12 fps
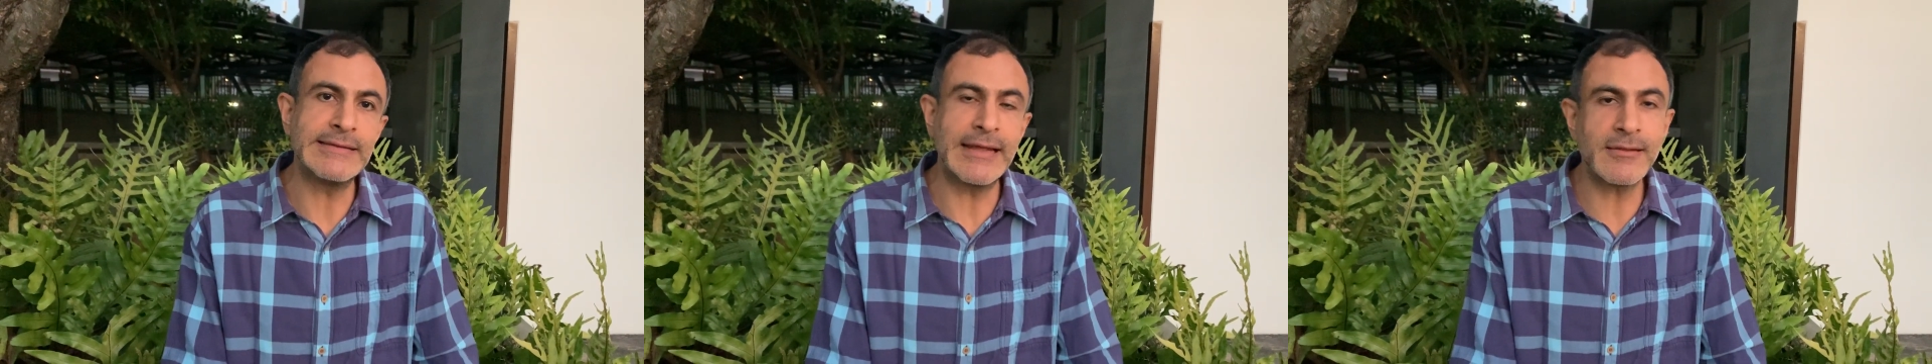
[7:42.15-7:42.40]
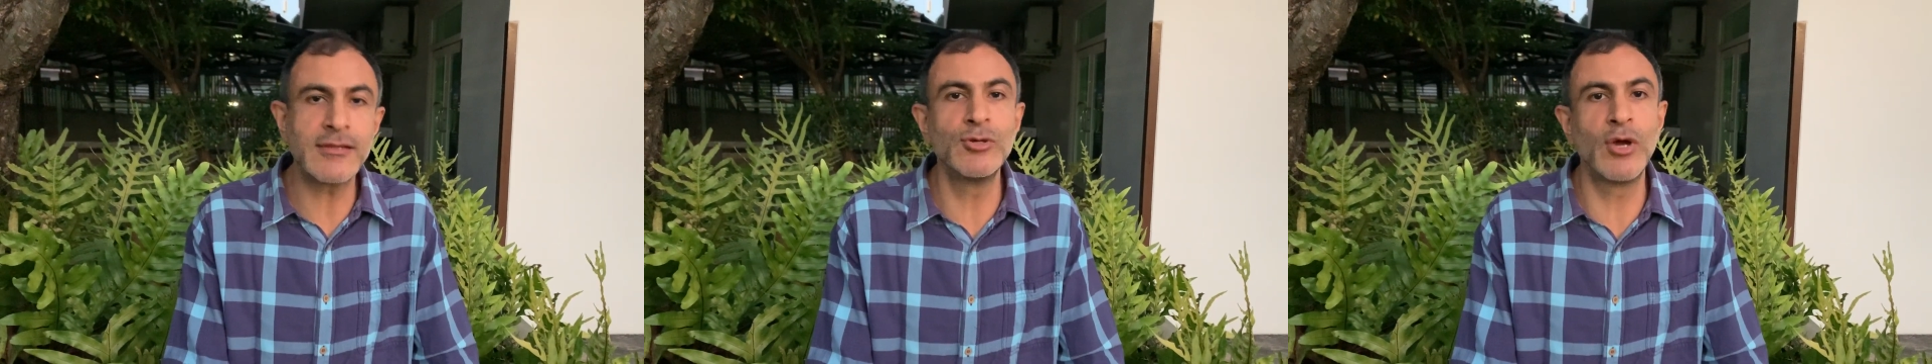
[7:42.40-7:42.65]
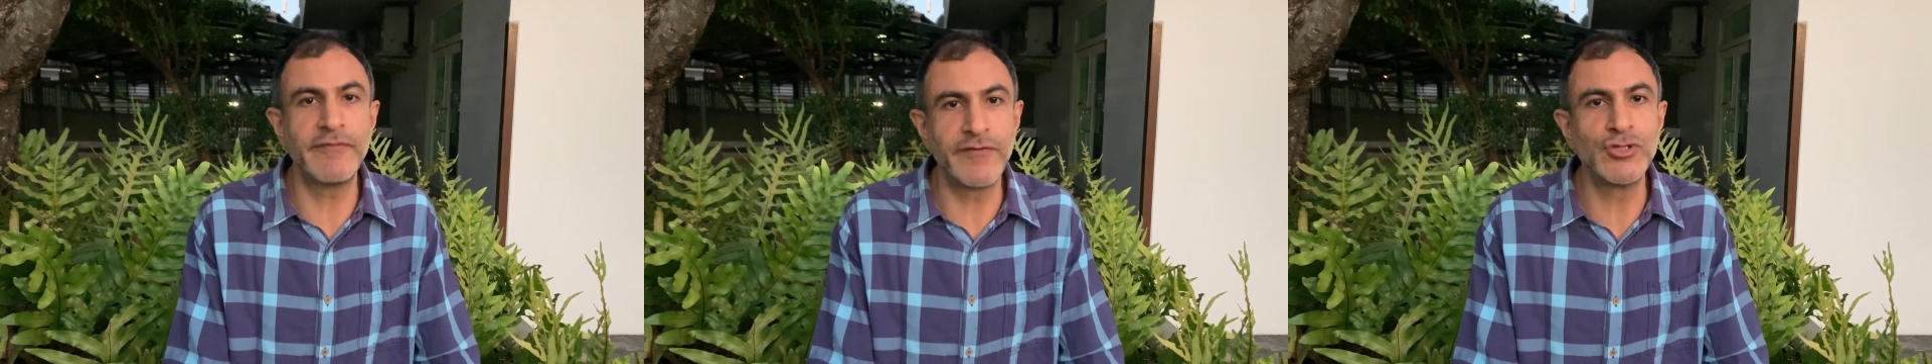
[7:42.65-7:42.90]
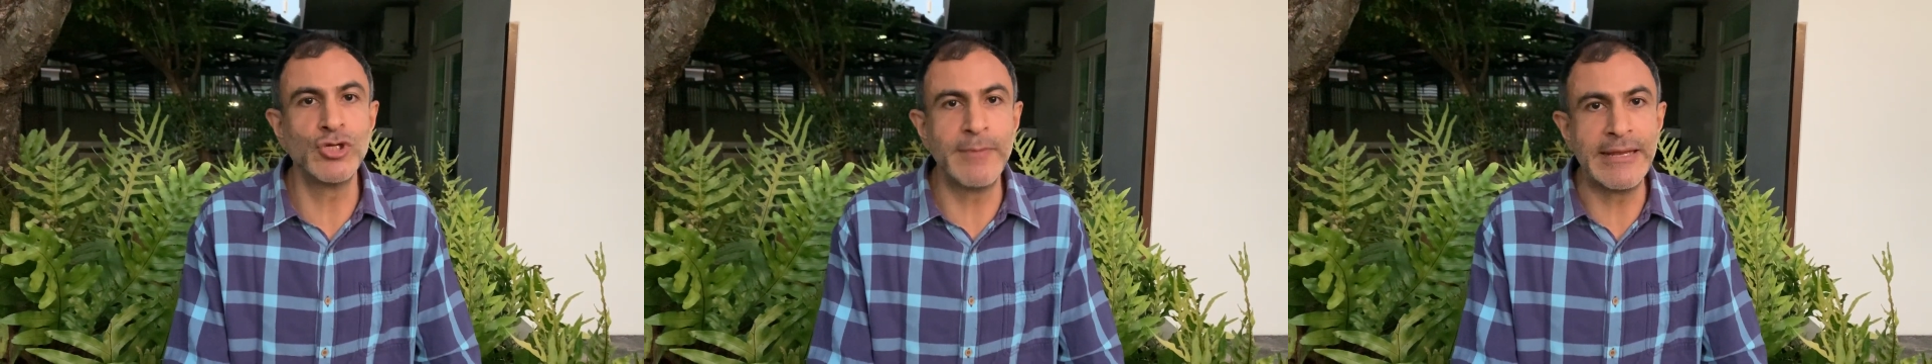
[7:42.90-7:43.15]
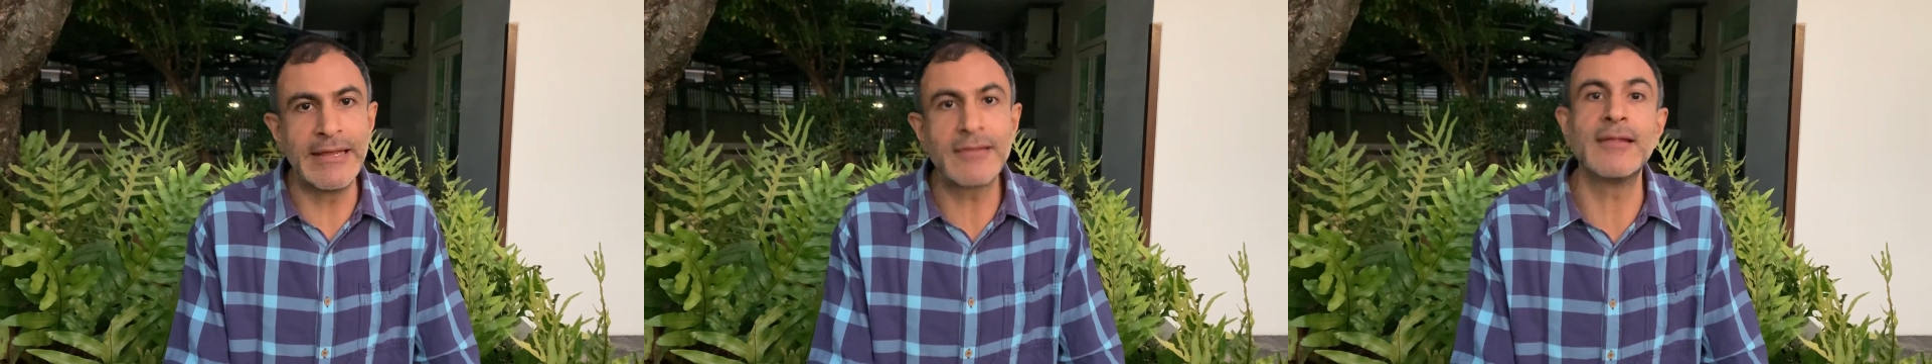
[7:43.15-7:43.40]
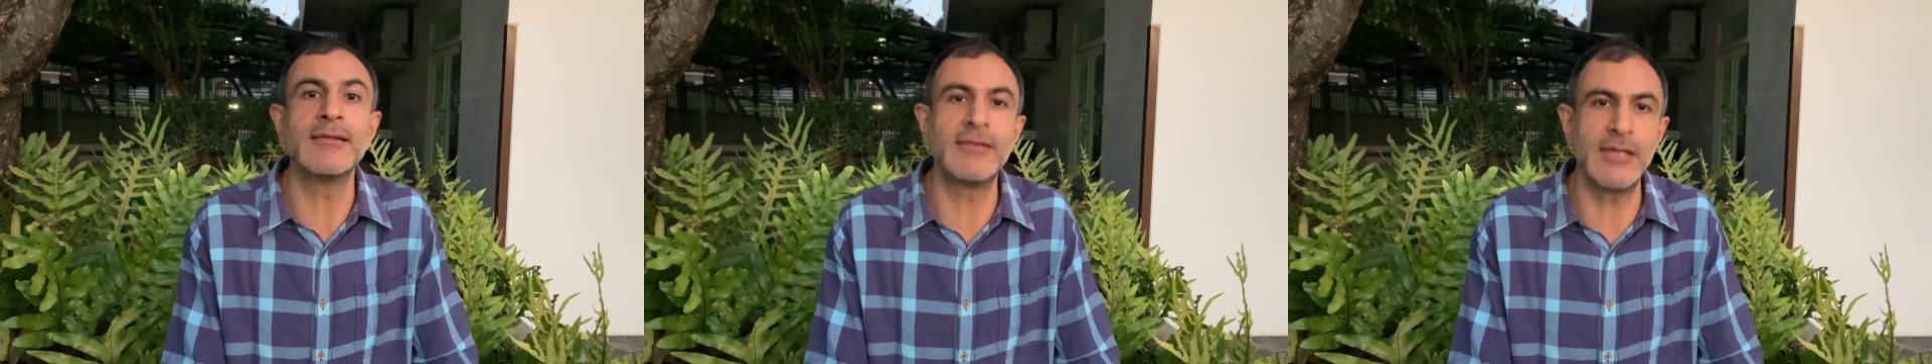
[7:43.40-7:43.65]
let's do it for 2 minutes
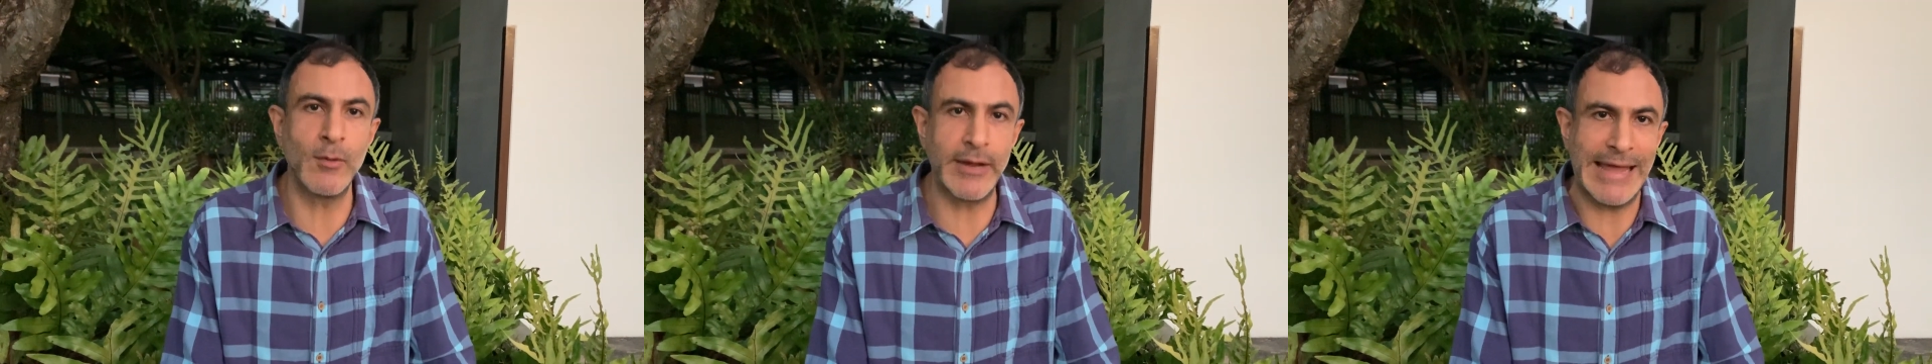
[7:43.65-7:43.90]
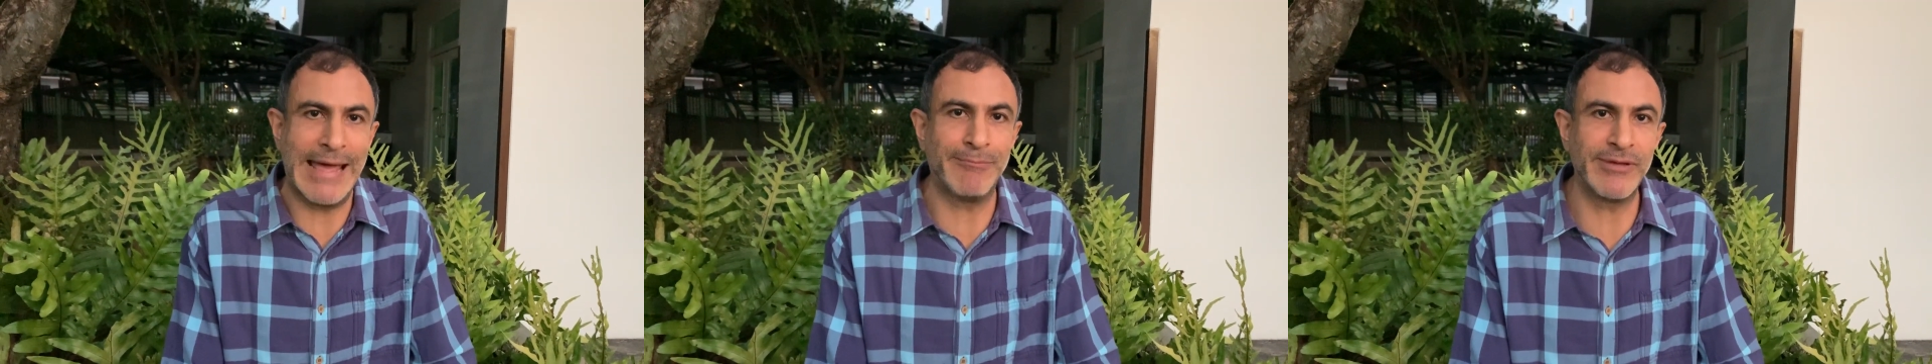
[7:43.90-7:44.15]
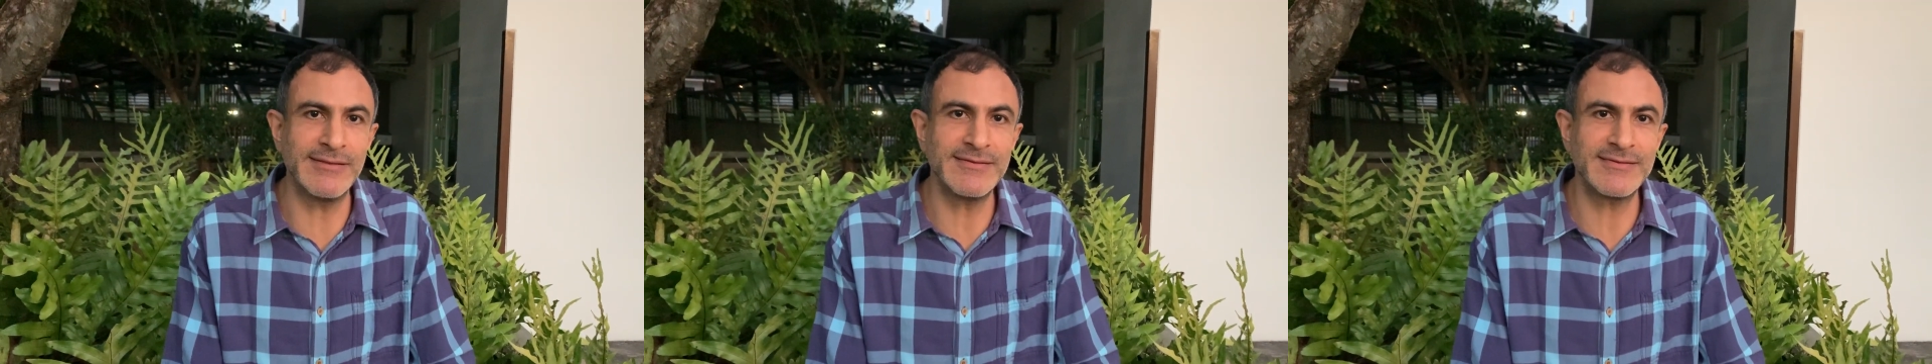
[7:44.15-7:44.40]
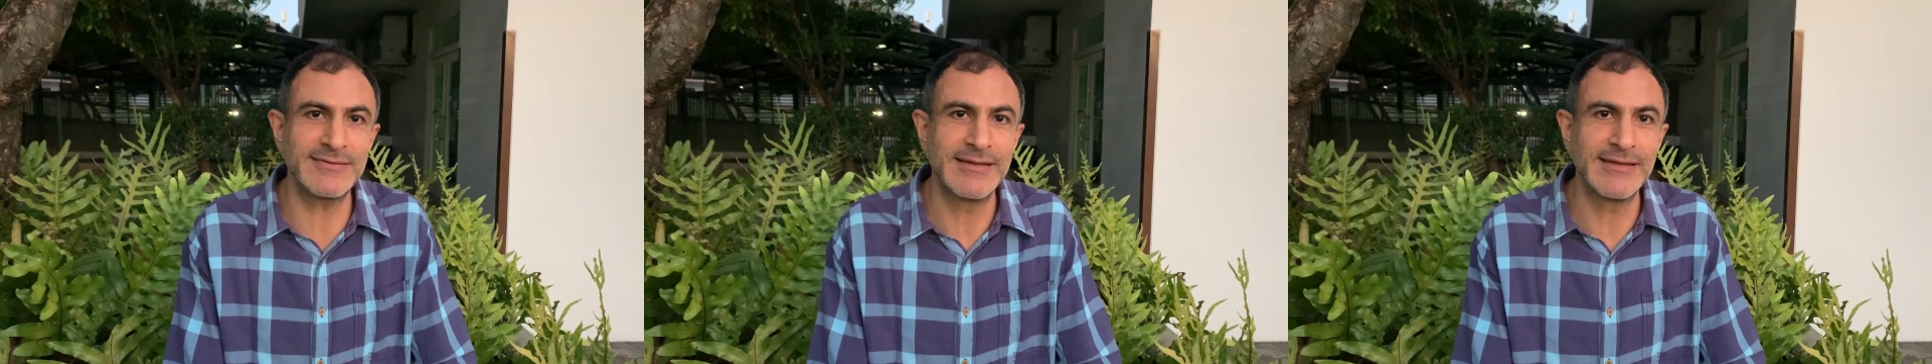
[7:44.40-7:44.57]
and see what happens.